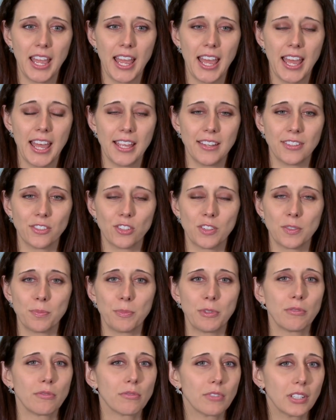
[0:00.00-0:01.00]
And
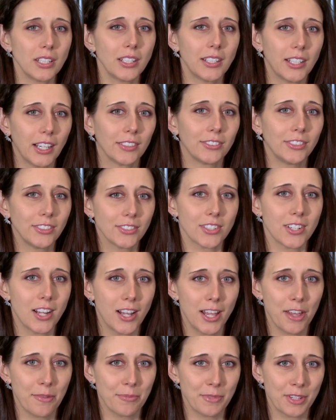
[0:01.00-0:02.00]
just be really careful to
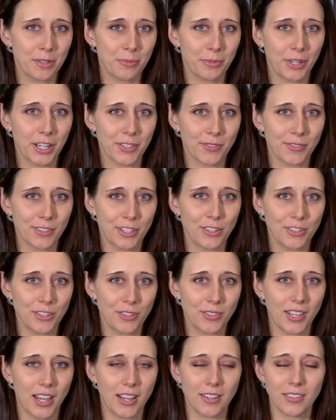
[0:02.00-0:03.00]
not empty the breast when you
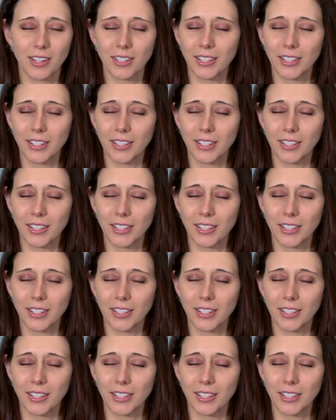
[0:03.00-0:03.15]
do that.